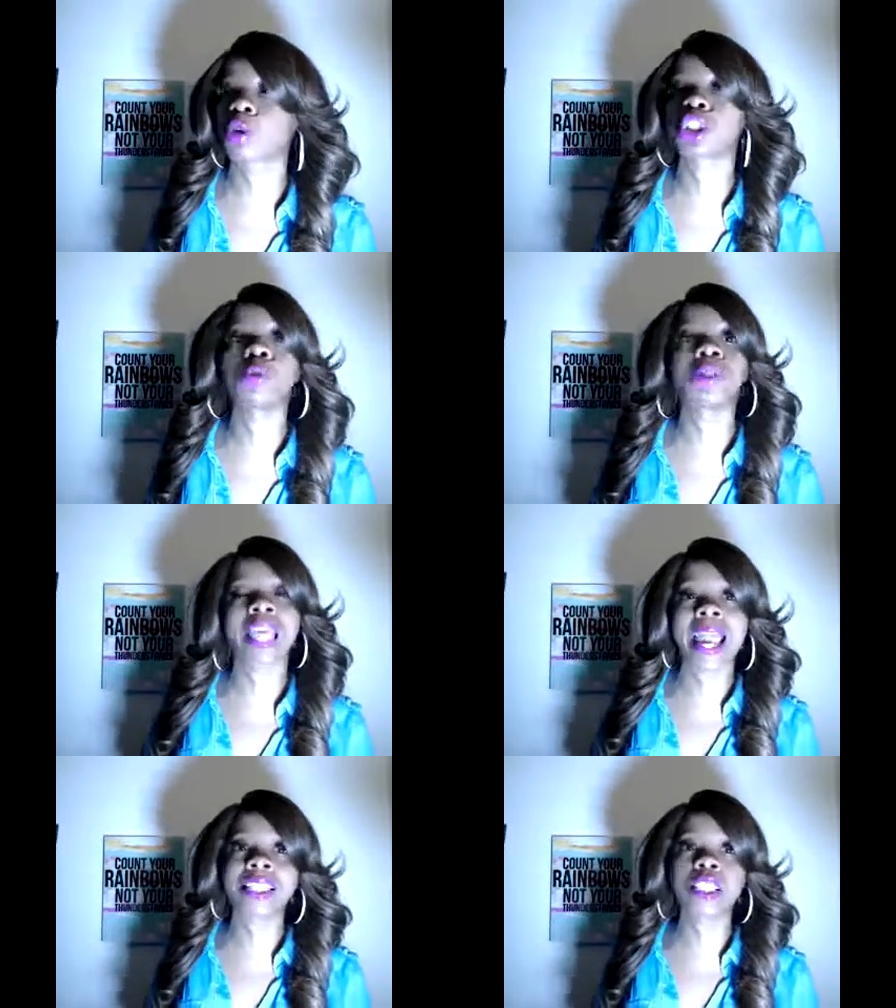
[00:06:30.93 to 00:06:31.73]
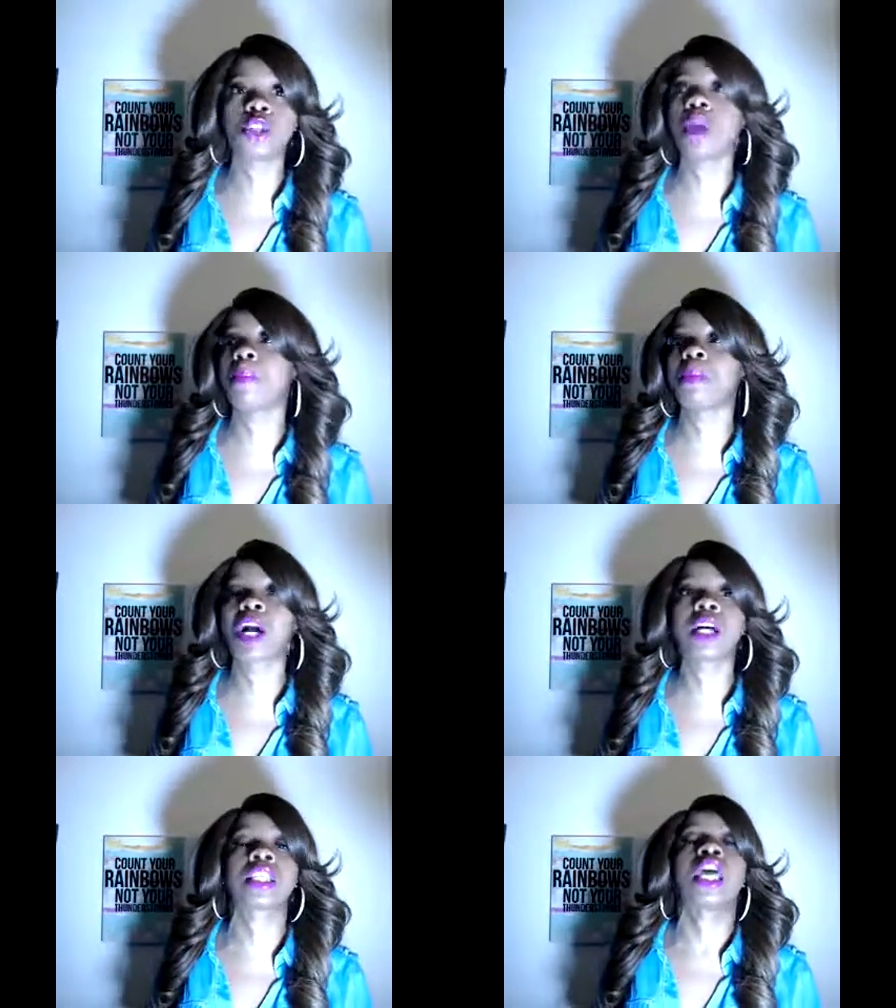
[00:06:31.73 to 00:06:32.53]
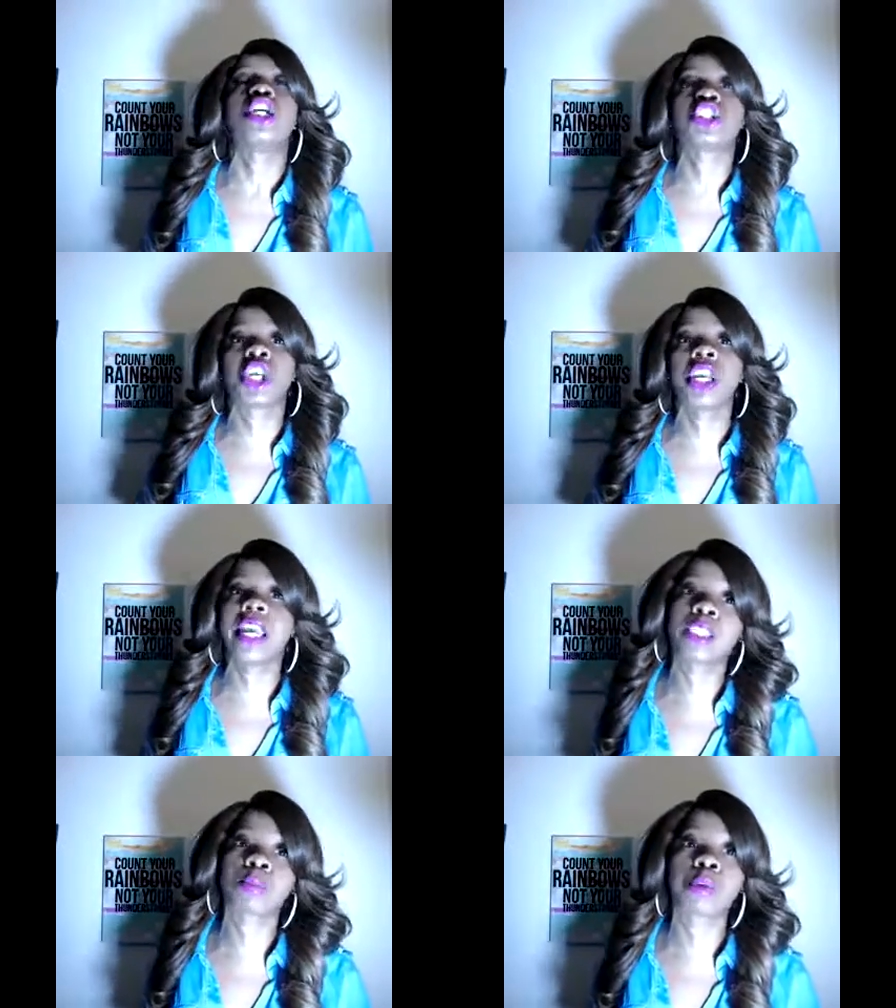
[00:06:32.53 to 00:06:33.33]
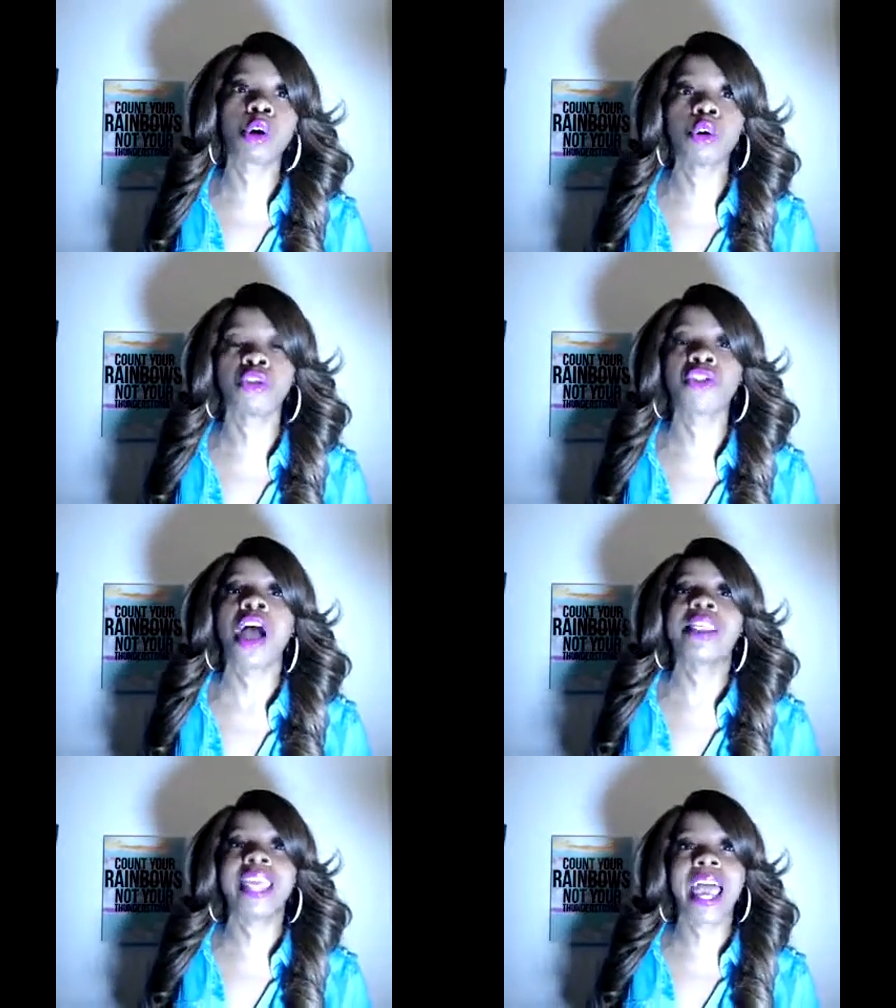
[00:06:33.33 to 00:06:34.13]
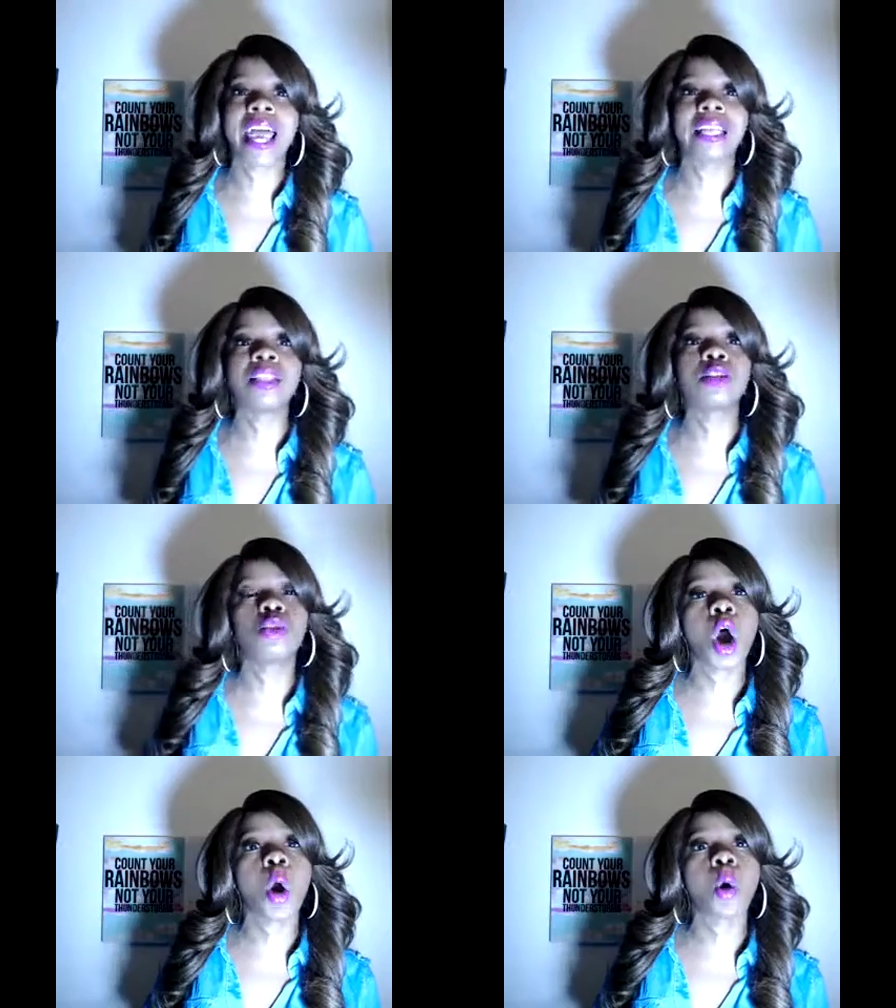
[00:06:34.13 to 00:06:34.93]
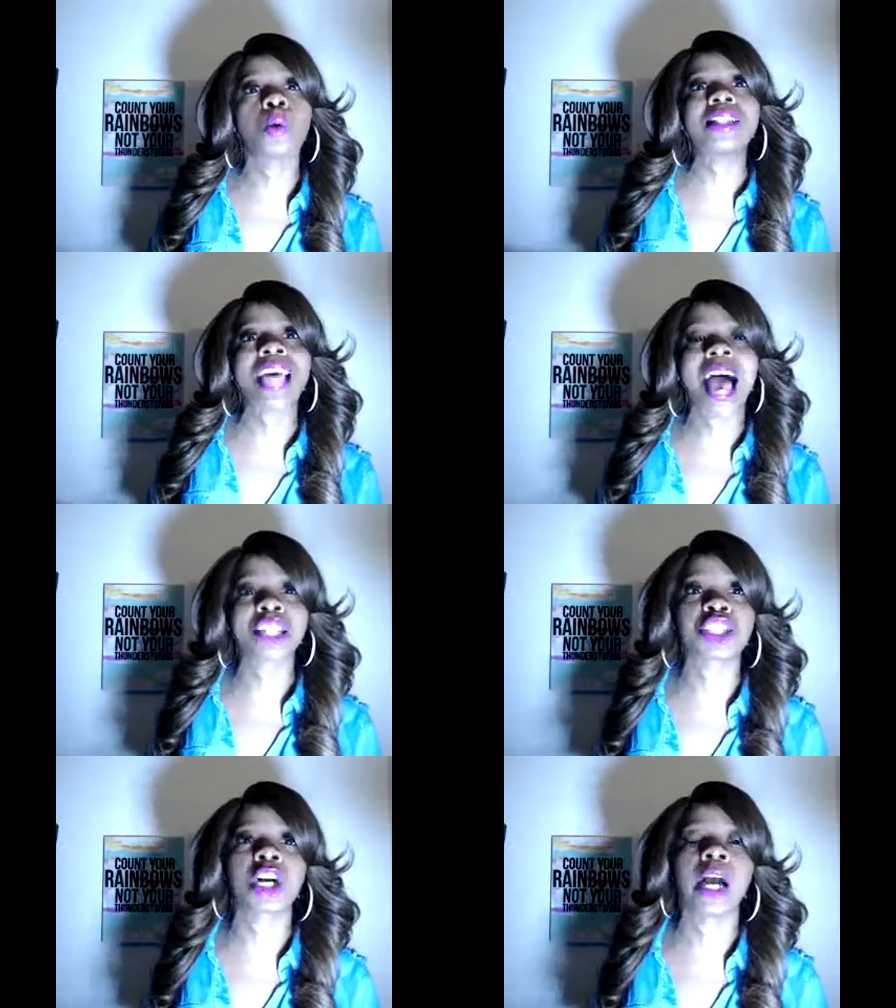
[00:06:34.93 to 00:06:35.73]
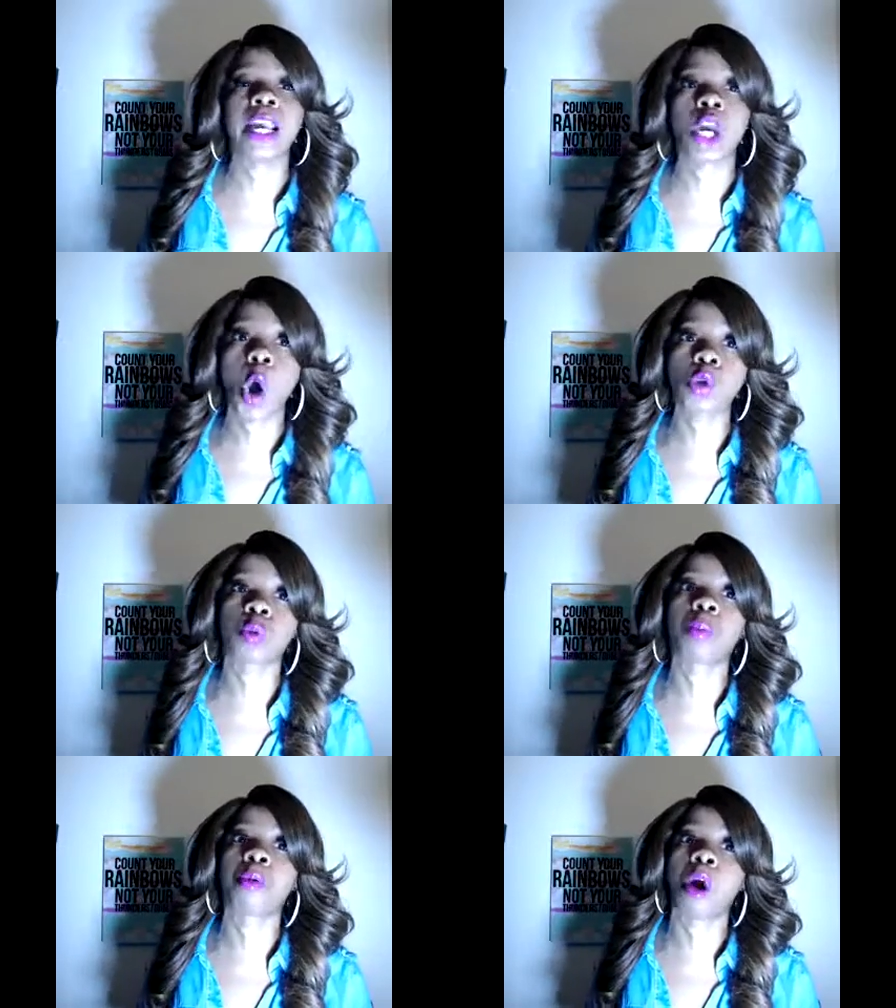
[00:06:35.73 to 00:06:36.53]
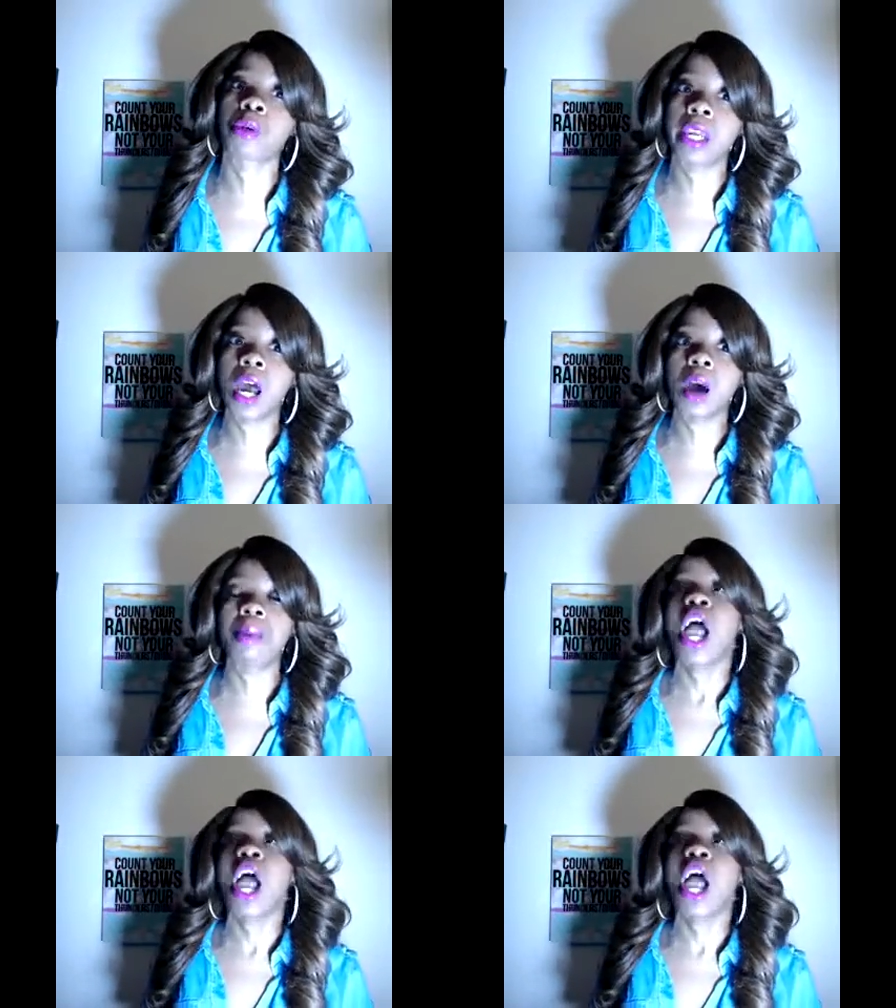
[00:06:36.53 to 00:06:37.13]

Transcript: She was asking you that because she needs proof that, you know, Tasha and Ghost were broken up.